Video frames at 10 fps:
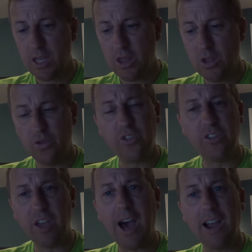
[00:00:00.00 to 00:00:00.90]
those
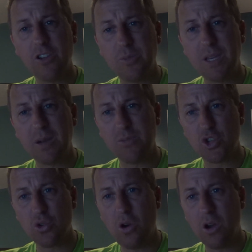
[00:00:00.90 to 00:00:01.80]
desires become
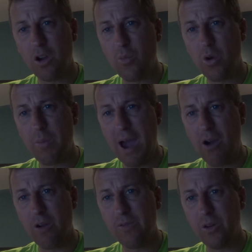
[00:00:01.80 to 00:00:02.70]
stronger and more
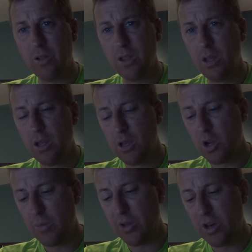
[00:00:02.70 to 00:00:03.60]
powerful.
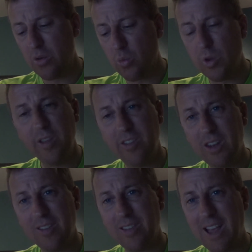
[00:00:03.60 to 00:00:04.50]
Our ability to
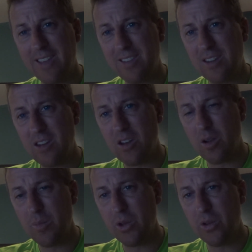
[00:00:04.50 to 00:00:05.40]
reason is lessened, and our
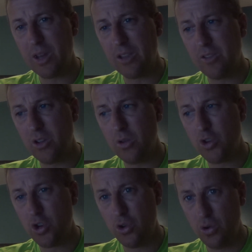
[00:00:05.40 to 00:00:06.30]
ability to
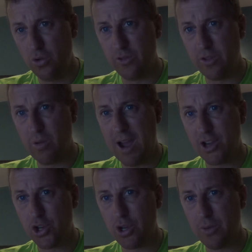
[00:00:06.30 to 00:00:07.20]
choose the
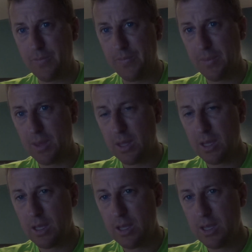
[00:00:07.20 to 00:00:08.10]
rational
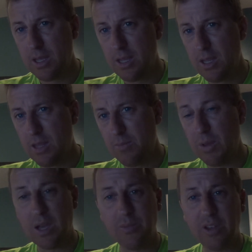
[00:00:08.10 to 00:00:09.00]

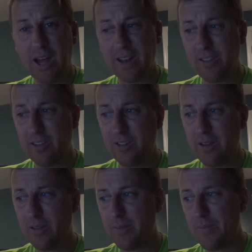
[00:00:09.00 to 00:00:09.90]
becomes non
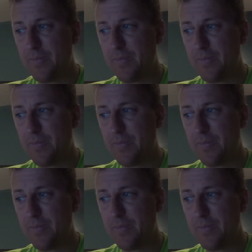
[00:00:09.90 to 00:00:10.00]
existent.